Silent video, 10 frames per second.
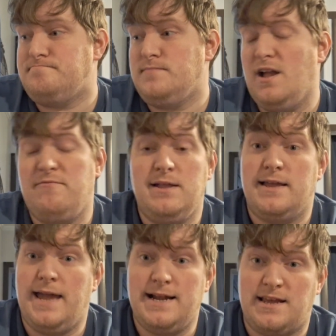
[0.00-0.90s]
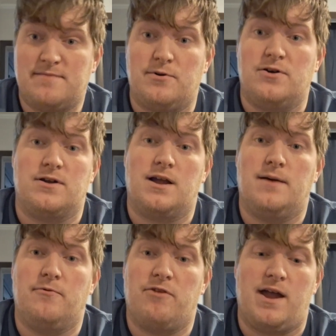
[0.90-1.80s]
I've been to Gettysburg a
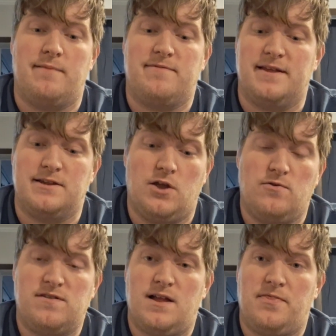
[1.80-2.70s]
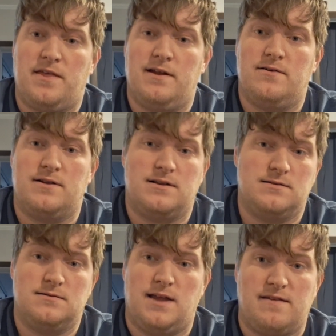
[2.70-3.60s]
couple times, did a ghost hunt there,
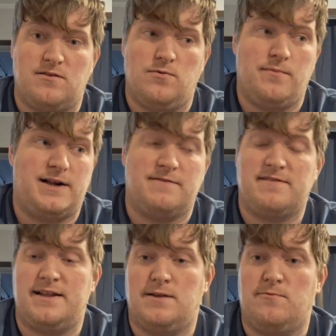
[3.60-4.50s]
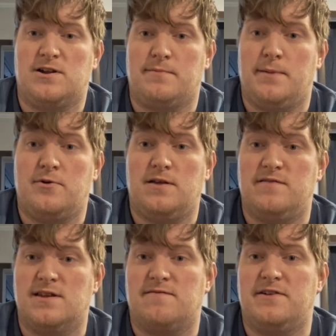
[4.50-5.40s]
and as you might have seen in one of my
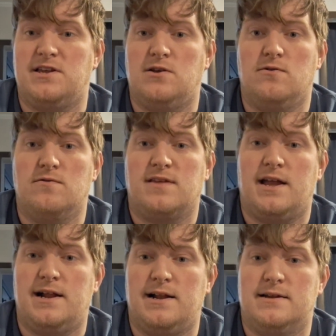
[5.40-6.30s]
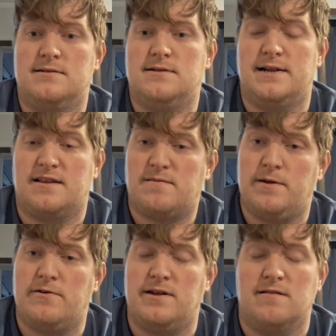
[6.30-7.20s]
previous videos, had an
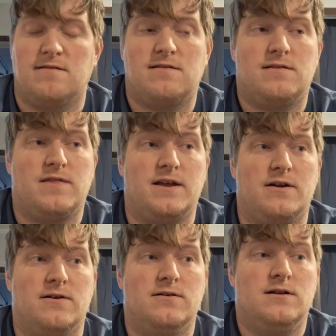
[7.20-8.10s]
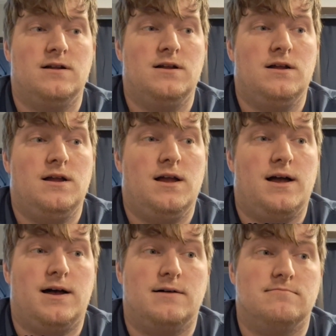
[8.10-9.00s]
experience there.
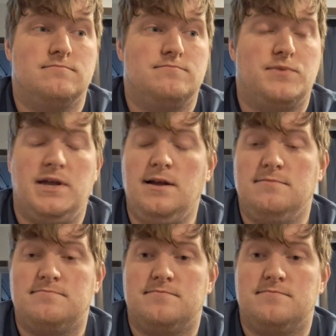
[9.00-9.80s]
But yeah,